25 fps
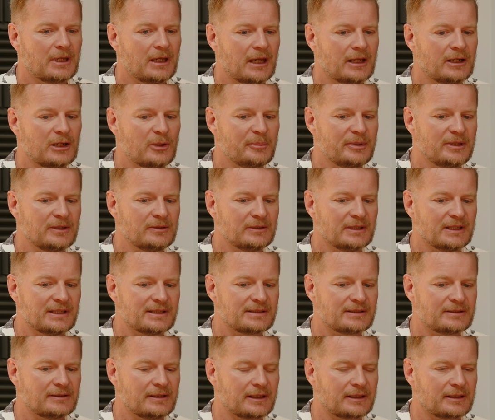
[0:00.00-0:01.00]
And I'll be
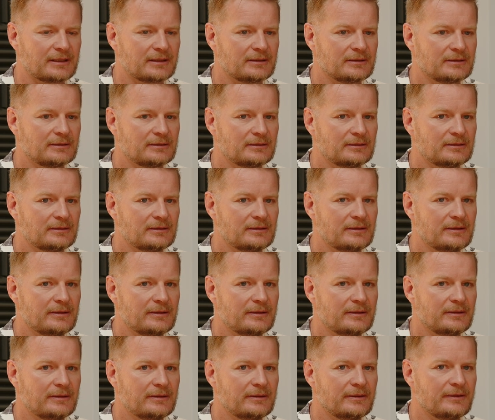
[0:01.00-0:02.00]
honest, like,
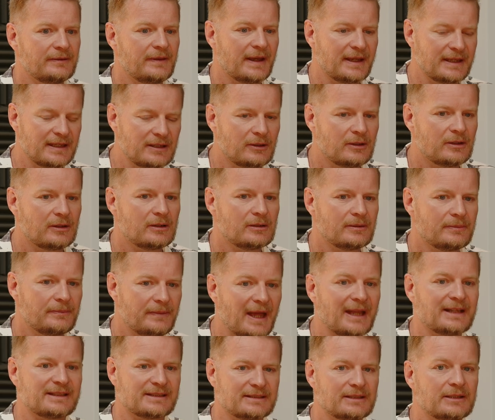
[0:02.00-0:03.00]

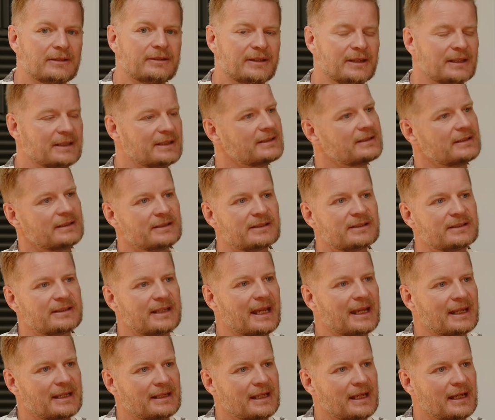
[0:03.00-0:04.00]
that's the things that
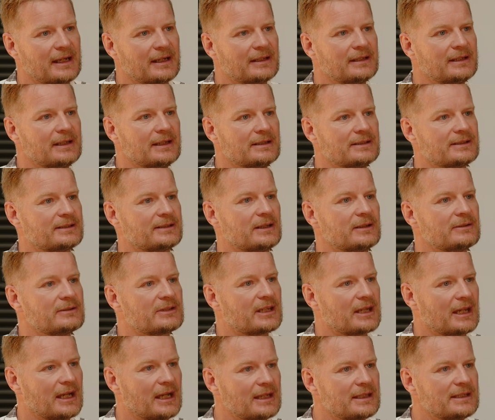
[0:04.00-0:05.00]
stand out. It's
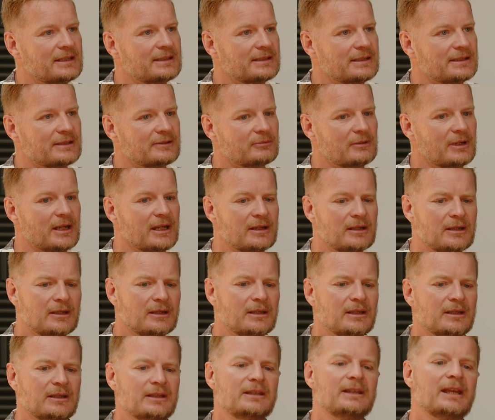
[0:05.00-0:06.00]
those cases where,
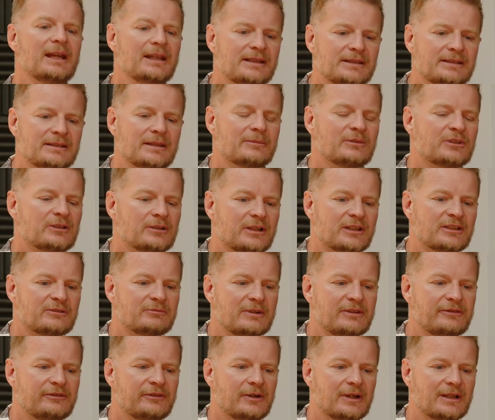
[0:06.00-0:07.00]
yes, sometimes
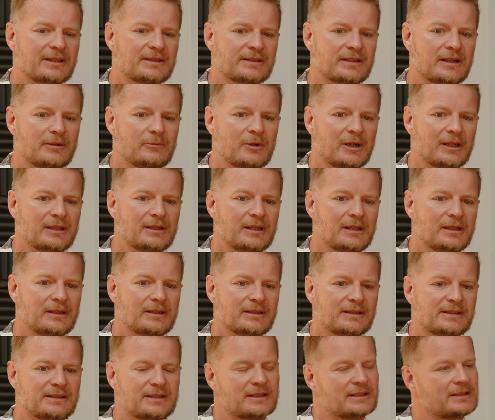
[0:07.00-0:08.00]
we find someone
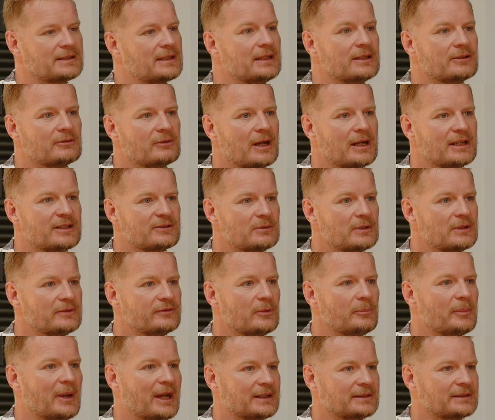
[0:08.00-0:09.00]
16 grand's
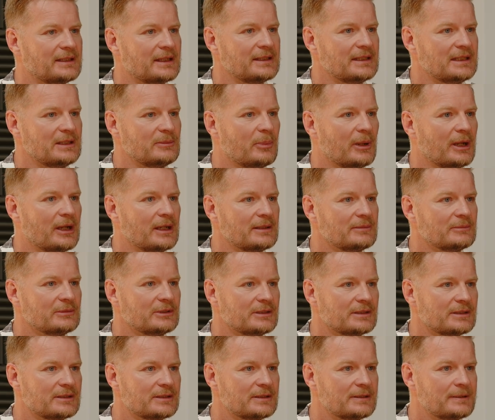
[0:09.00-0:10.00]
worth of backdated
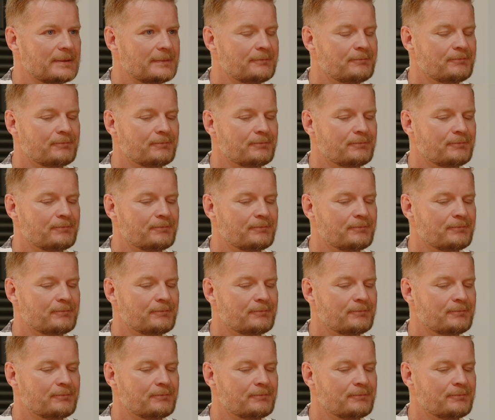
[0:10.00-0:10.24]
payments,